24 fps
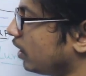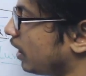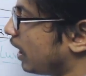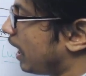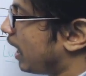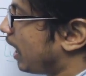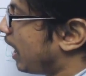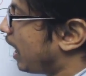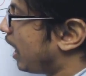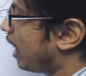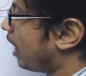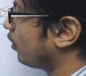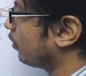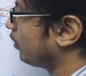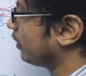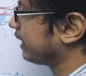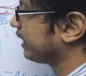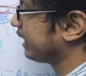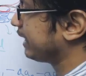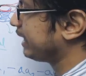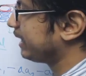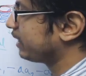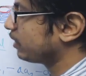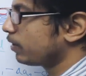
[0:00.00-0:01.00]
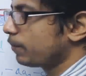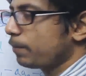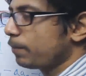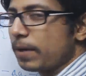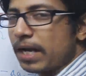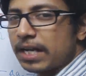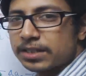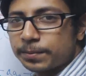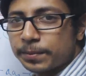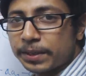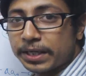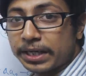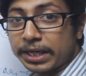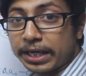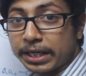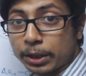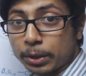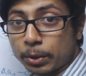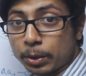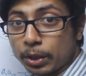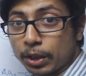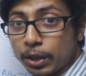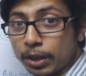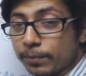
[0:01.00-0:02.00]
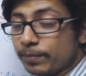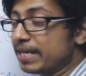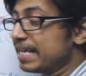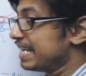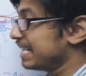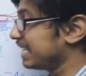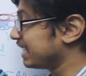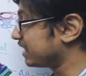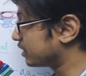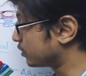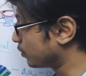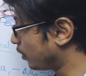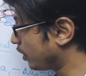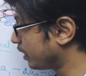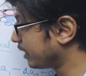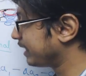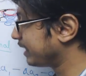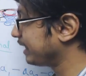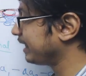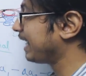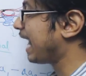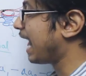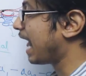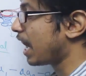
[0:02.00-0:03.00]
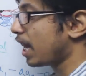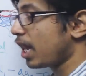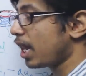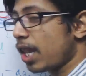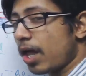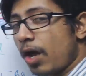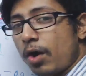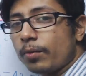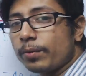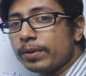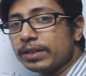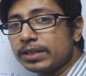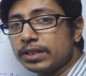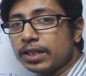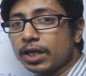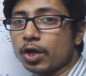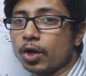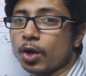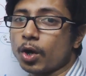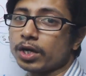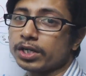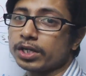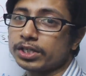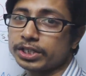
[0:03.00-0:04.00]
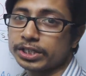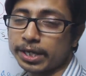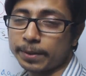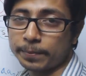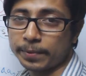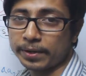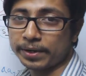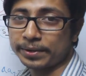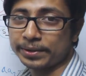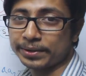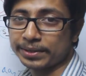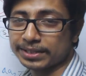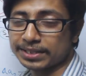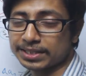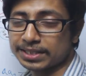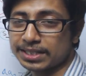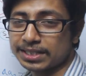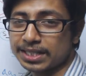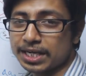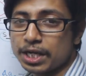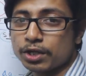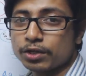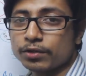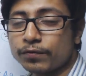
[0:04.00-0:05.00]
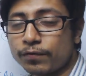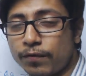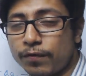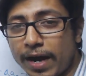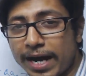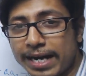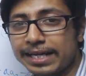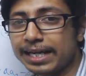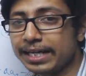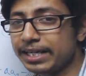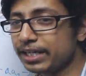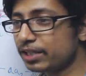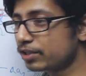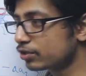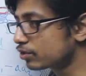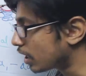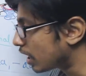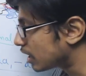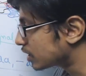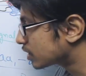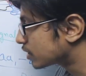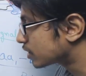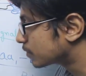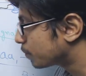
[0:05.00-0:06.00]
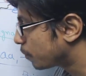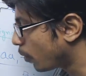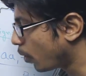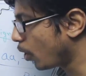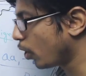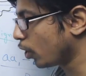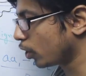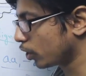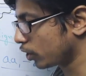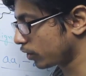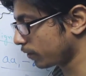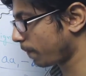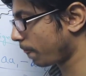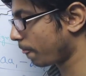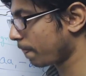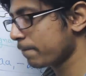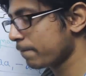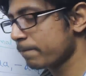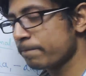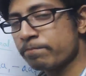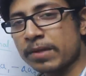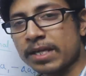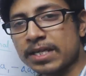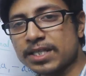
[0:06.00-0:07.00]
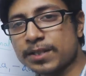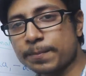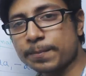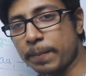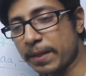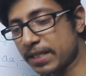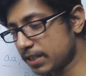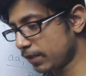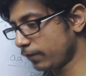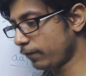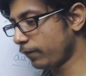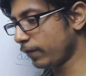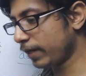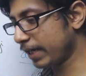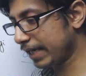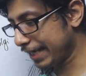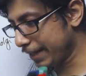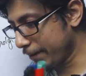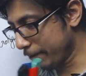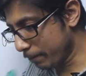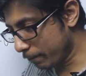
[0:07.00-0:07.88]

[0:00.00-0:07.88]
uh, how endoplasmic reticulum is working along with the Golgi apparatus to finally transport specific